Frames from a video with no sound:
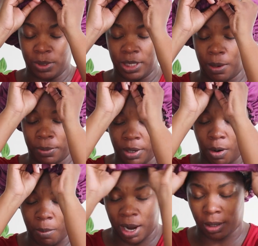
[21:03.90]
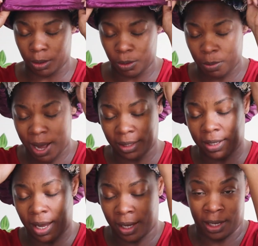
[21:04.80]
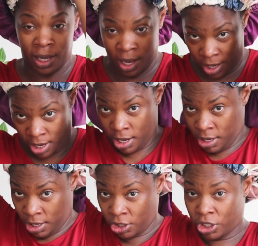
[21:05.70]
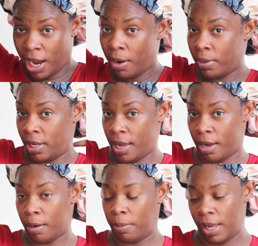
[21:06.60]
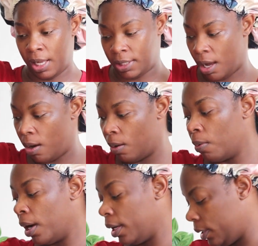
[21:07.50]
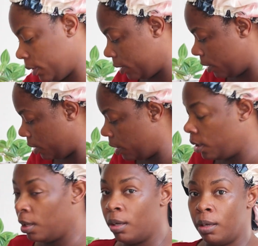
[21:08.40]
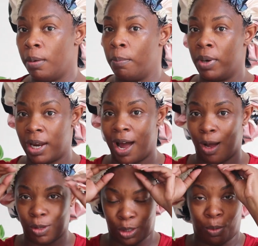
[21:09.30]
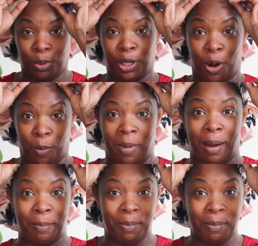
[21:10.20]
was I put on my Glow by Day shower cap as always, but I also put on my